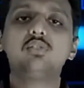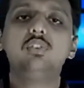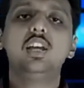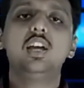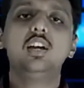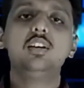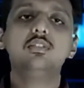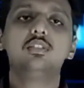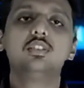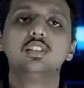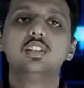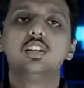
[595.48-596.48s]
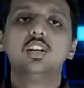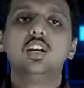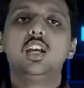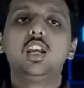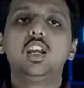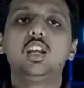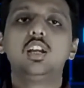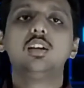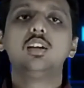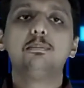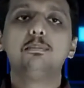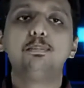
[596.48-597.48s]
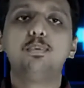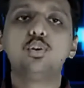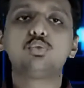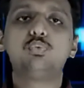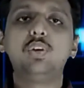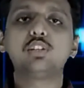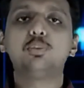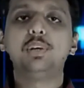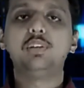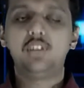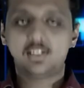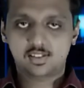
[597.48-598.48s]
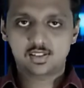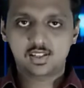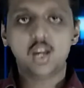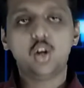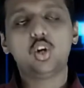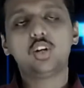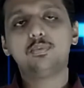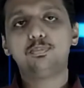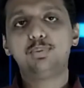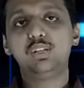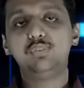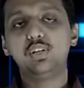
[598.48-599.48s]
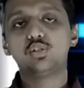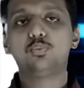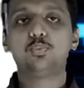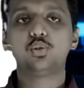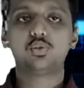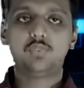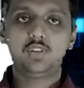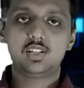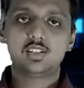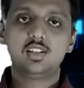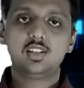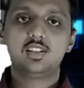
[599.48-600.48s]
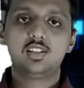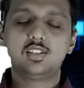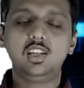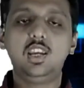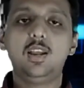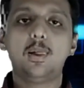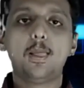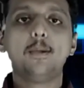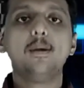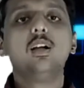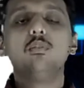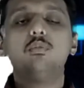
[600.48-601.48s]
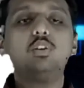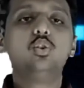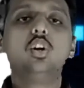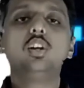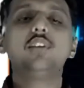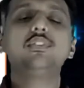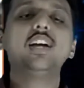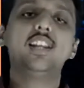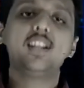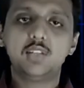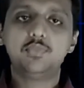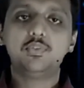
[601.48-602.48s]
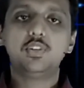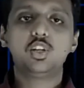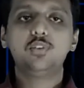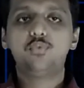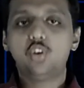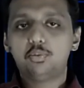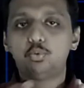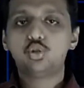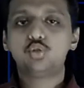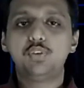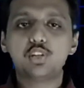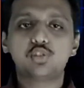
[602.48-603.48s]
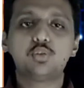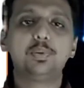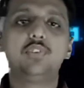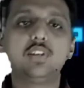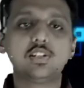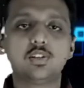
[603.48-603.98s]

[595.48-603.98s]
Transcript: we have postfix to prefix or prefix to postfix. See, we do not have direct conversion for postfix to prefix or